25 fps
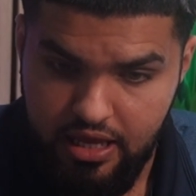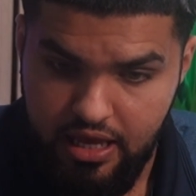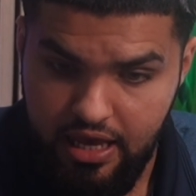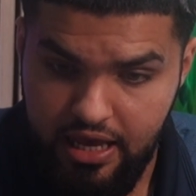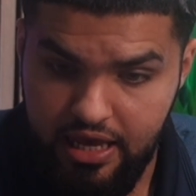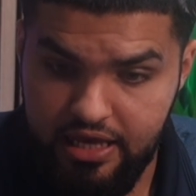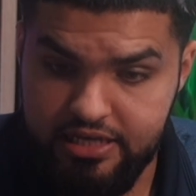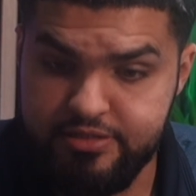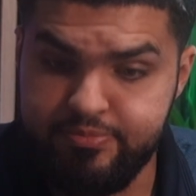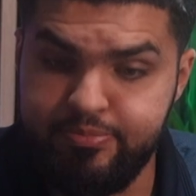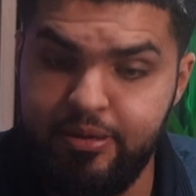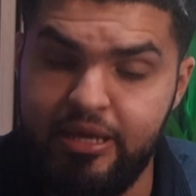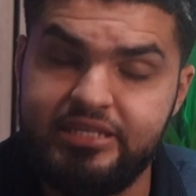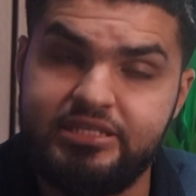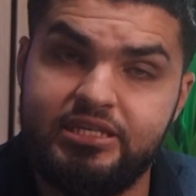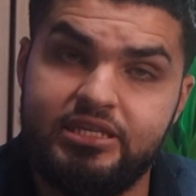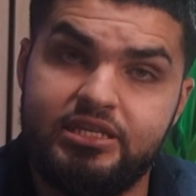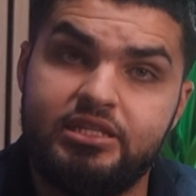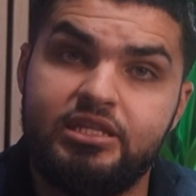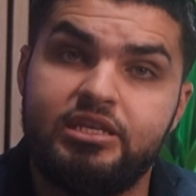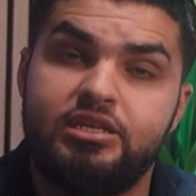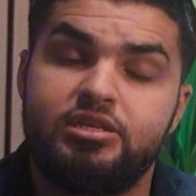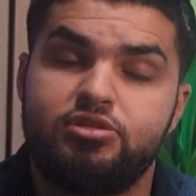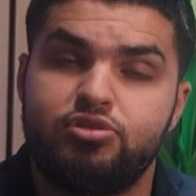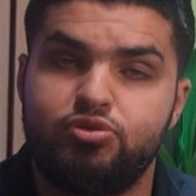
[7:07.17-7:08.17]
is
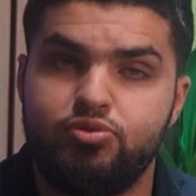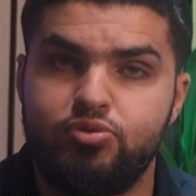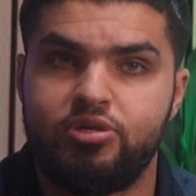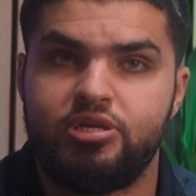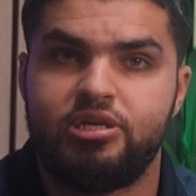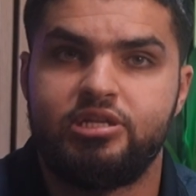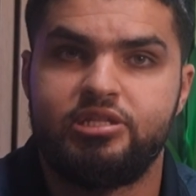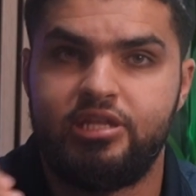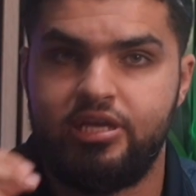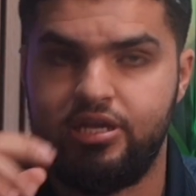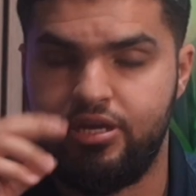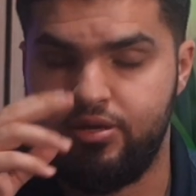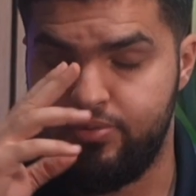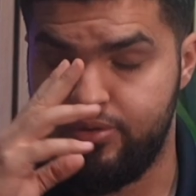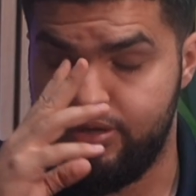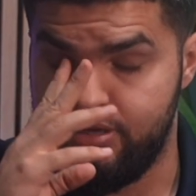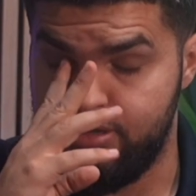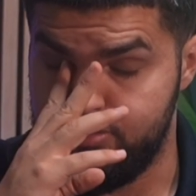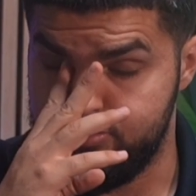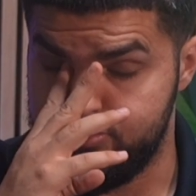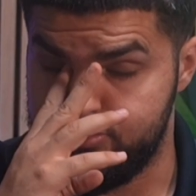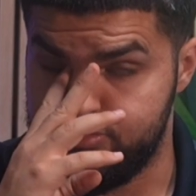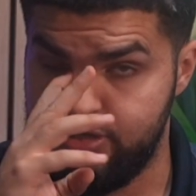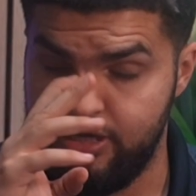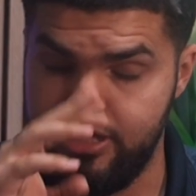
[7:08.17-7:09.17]
basically doing a data
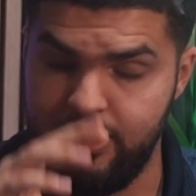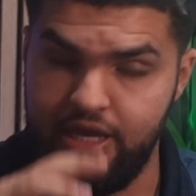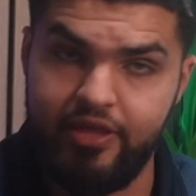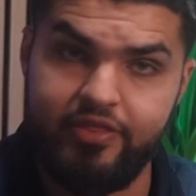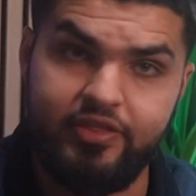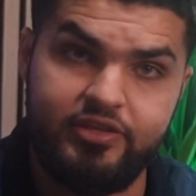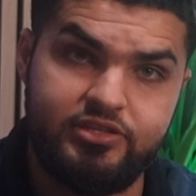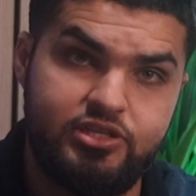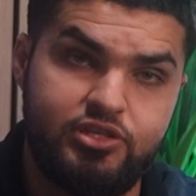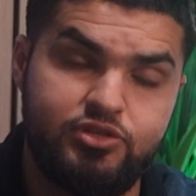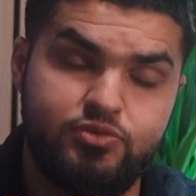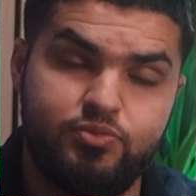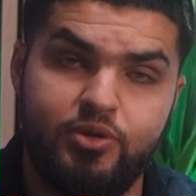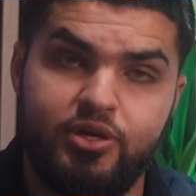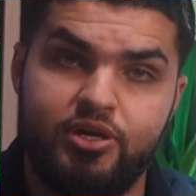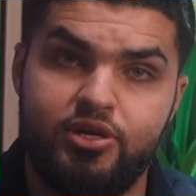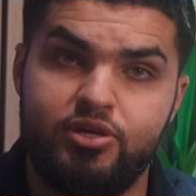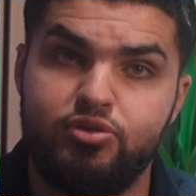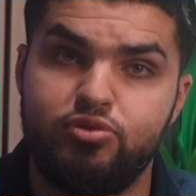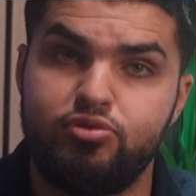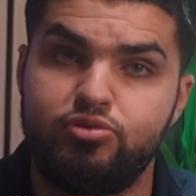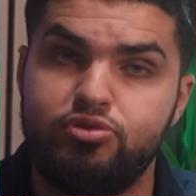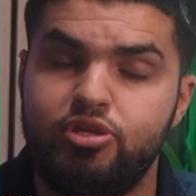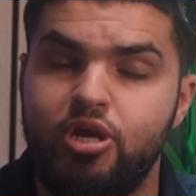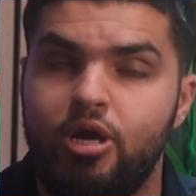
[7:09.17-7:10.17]
warehouse, right? And this is where
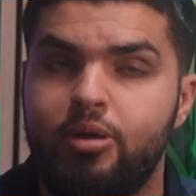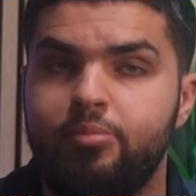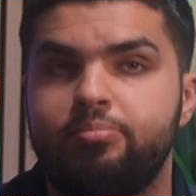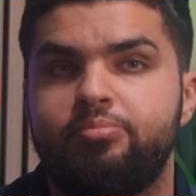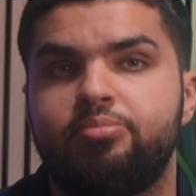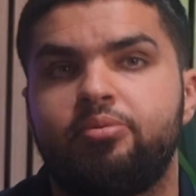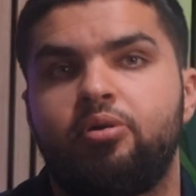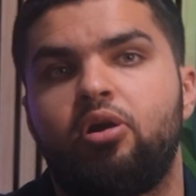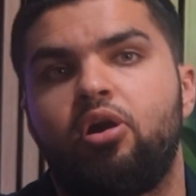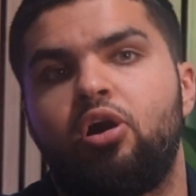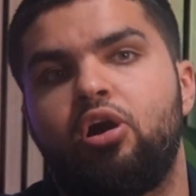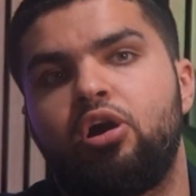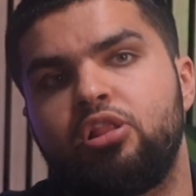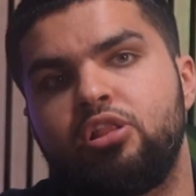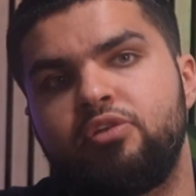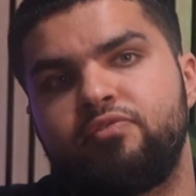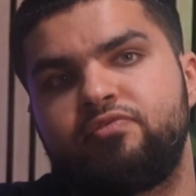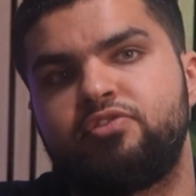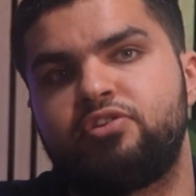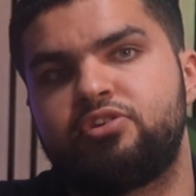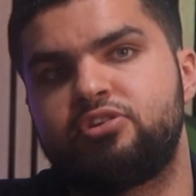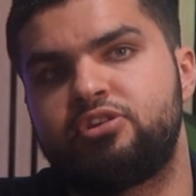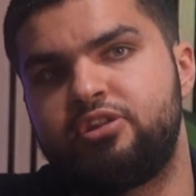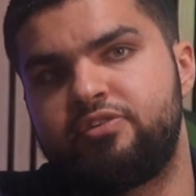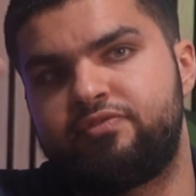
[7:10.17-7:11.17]
you dump all of
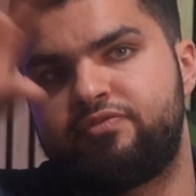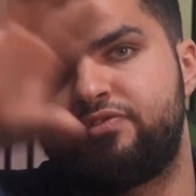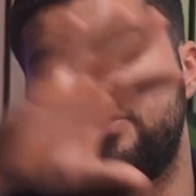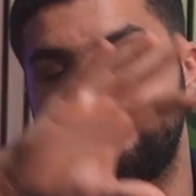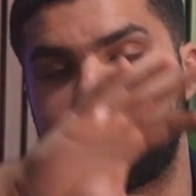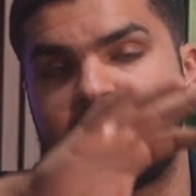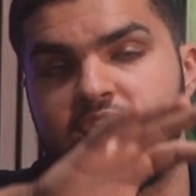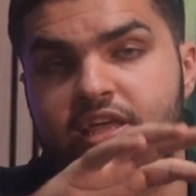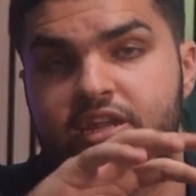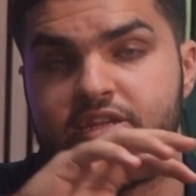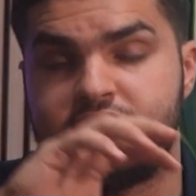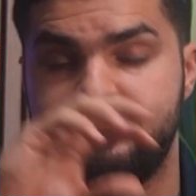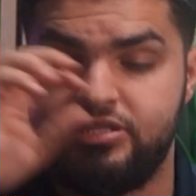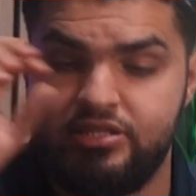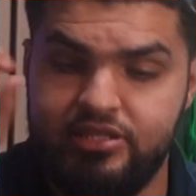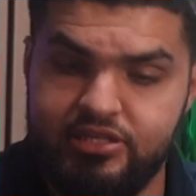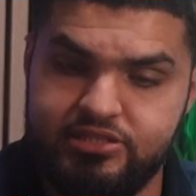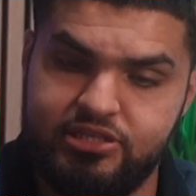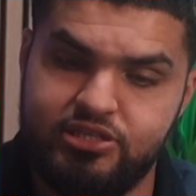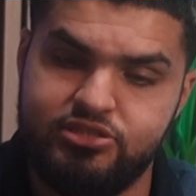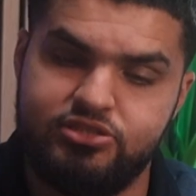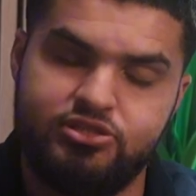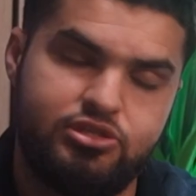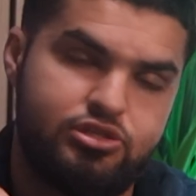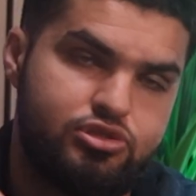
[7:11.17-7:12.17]
your different data, and
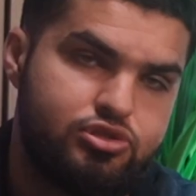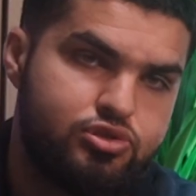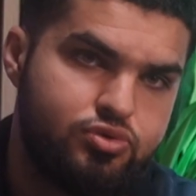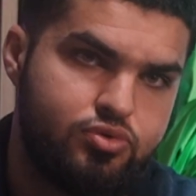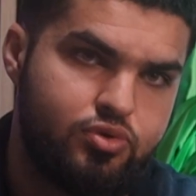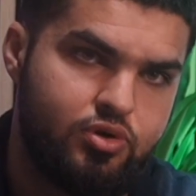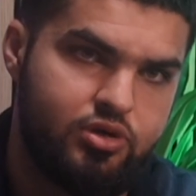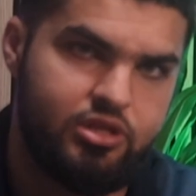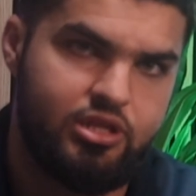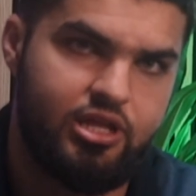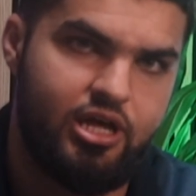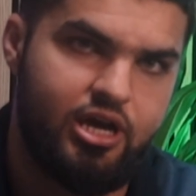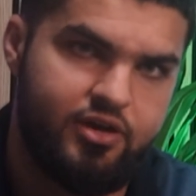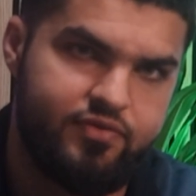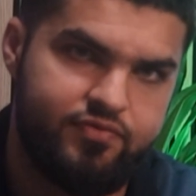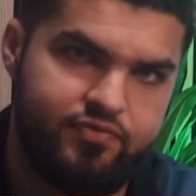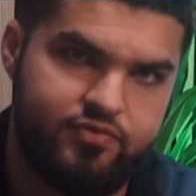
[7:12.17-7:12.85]
this is the true unlock